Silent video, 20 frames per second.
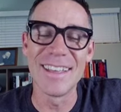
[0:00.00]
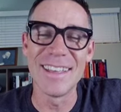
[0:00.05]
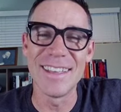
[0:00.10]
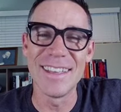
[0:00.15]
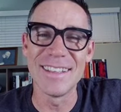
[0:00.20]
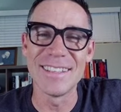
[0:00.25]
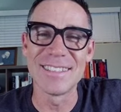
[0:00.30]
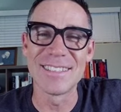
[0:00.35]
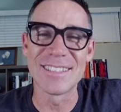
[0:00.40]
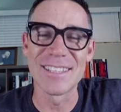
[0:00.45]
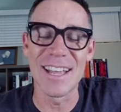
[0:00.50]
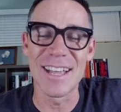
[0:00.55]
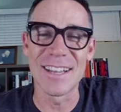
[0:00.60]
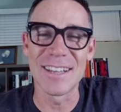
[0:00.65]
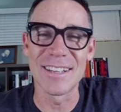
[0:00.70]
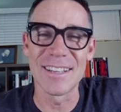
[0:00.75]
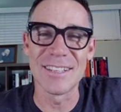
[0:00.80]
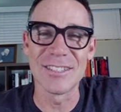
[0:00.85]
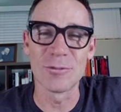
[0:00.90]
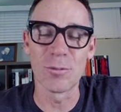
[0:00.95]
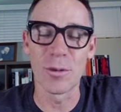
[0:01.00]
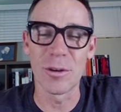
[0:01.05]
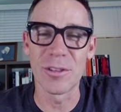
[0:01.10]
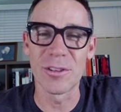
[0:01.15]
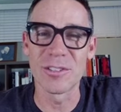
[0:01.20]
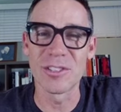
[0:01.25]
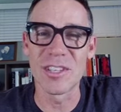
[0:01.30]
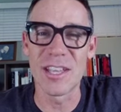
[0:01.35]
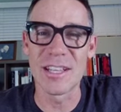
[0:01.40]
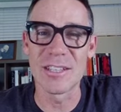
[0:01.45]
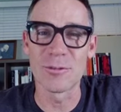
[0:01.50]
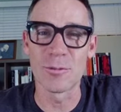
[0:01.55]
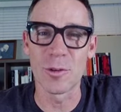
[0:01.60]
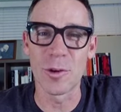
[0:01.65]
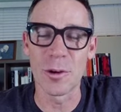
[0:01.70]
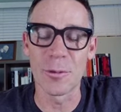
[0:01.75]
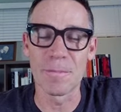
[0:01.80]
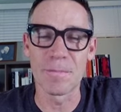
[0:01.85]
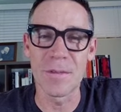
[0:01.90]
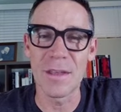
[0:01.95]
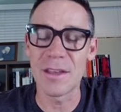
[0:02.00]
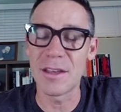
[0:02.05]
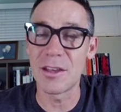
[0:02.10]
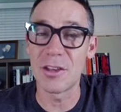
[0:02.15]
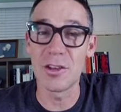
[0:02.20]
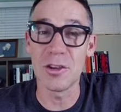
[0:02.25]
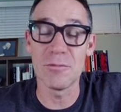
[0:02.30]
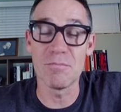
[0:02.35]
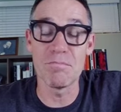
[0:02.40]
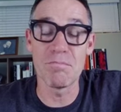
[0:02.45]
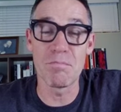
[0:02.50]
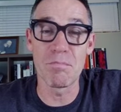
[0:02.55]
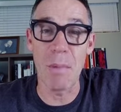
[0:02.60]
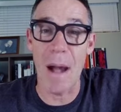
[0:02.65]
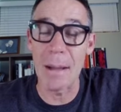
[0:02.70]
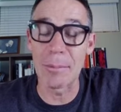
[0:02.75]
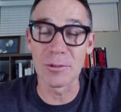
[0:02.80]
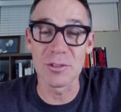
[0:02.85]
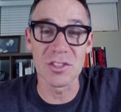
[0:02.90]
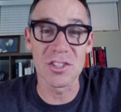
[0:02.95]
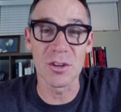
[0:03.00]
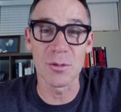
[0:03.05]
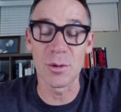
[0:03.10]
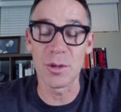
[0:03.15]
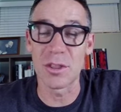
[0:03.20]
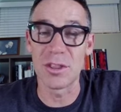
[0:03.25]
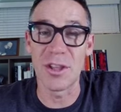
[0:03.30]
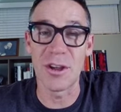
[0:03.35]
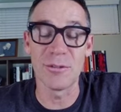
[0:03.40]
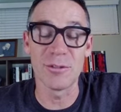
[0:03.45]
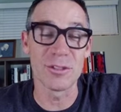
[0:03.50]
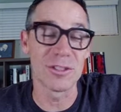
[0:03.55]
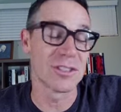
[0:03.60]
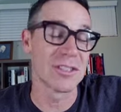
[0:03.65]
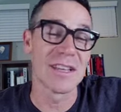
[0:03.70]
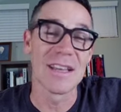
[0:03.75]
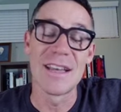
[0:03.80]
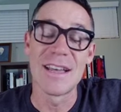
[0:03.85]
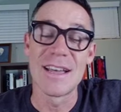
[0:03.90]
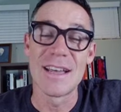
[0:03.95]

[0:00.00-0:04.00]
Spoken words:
It's one of those things where a good Bible study with notes,